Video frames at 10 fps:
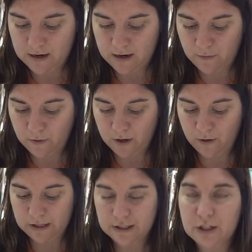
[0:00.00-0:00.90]
We're
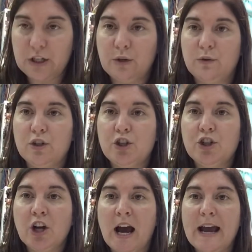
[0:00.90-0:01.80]
going to do
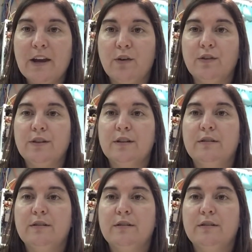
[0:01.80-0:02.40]
child